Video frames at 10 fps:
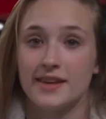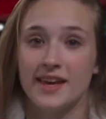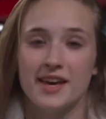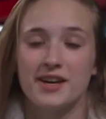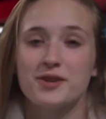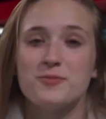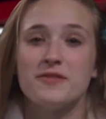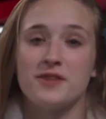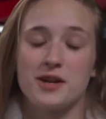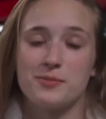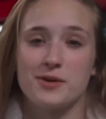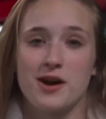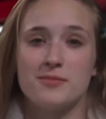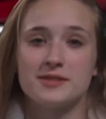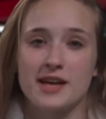Here, we've got a
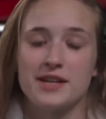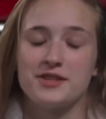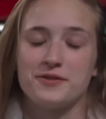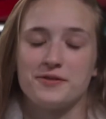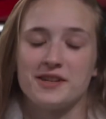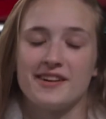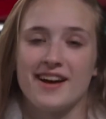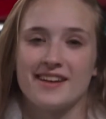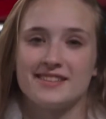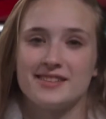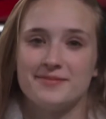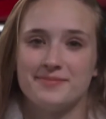prom slideshow for you guys.